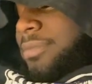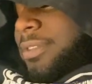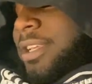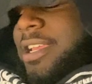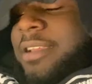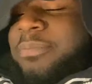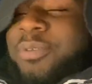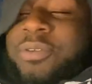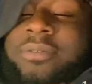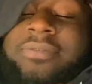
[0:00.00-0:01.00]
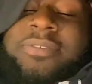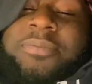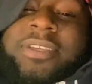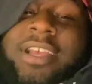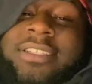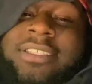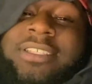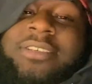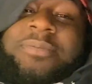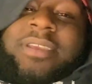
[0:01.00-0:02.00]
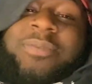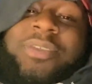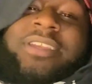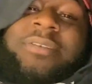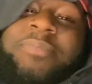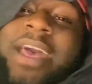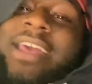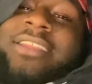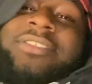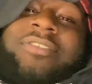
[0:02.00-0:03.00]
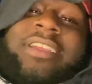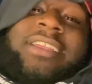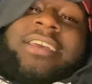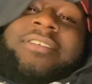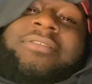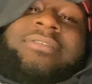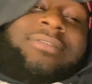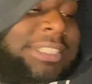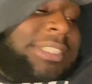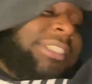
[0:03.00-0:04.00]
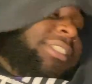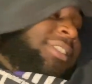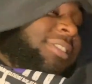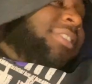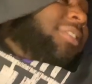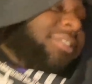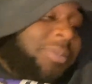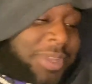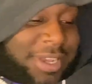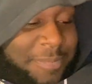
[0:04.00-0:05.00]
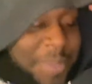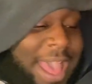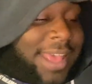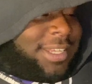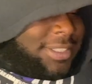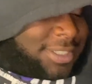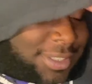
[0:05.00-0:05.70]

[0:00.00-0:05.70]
yeah, bro. For me, I see it, man. What we the in fuck the palace right now. We in the palace.